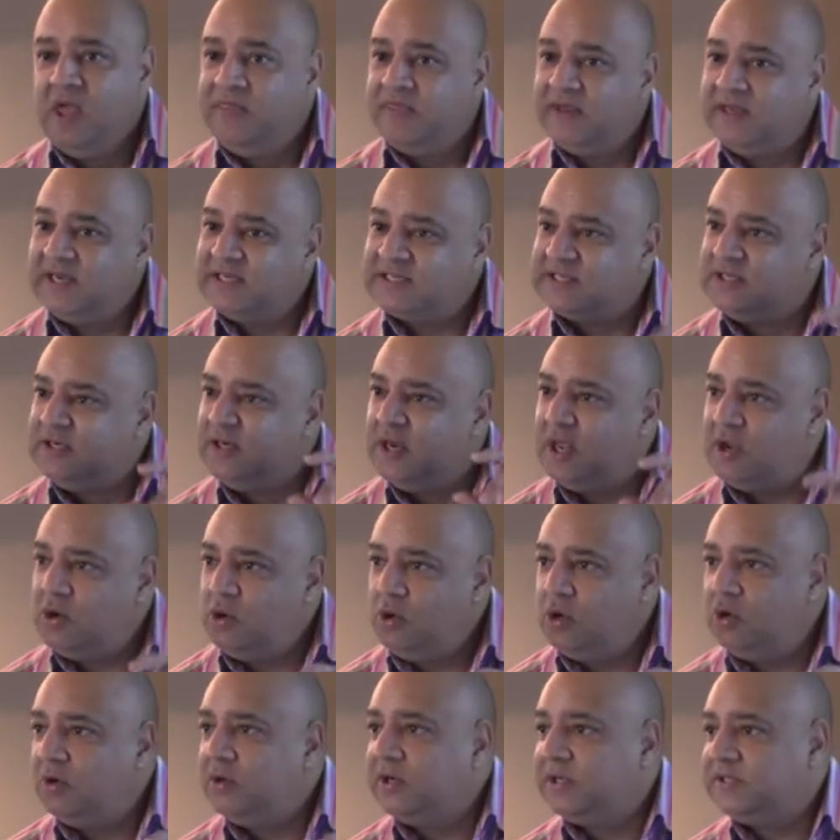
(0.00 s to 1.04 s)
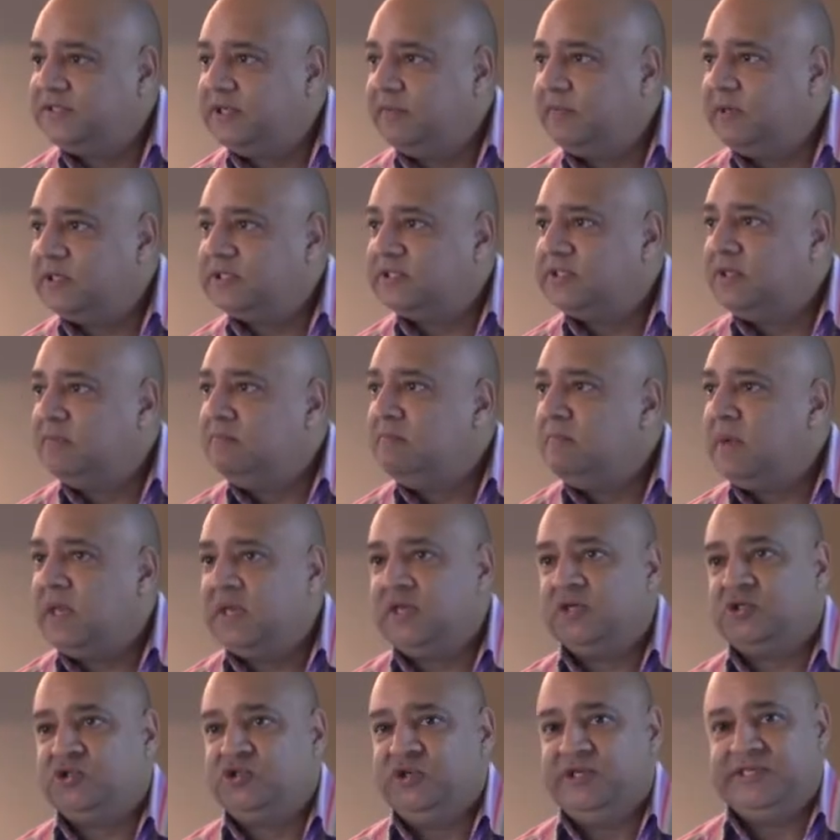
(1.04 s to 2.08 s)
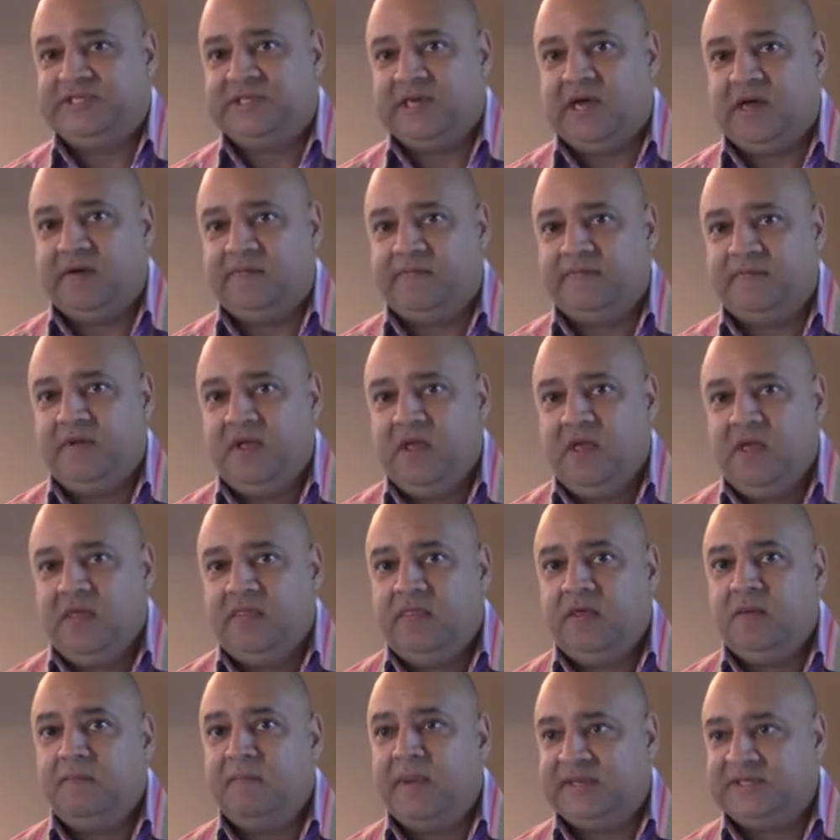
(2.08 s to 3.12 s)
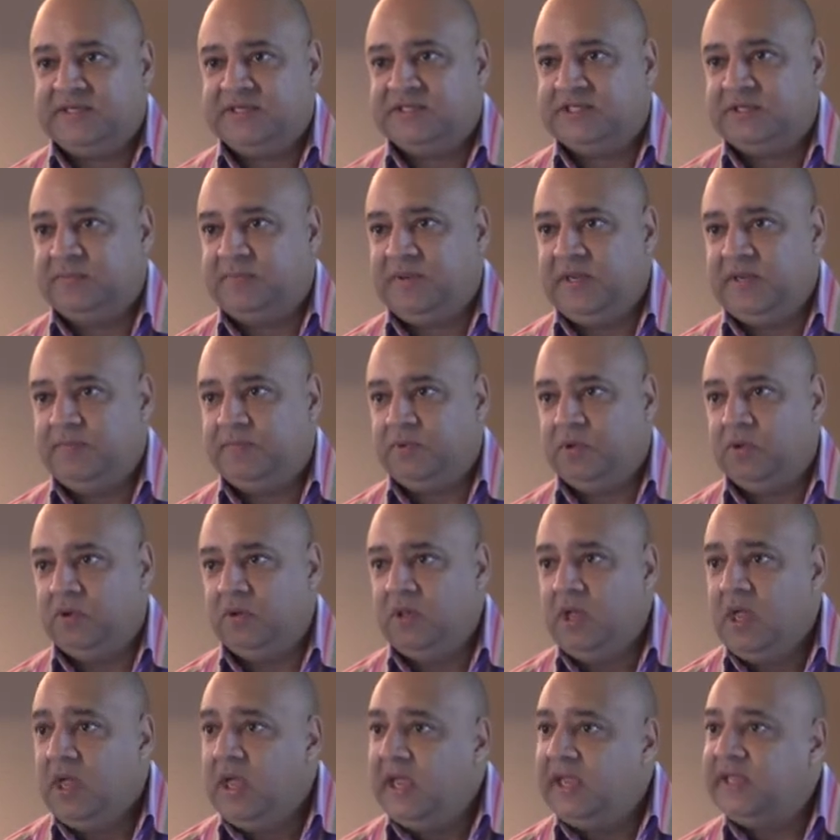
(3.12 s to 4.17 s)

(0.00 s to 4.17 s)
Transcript: that it's no longer so much the monetary stuff that matters to people.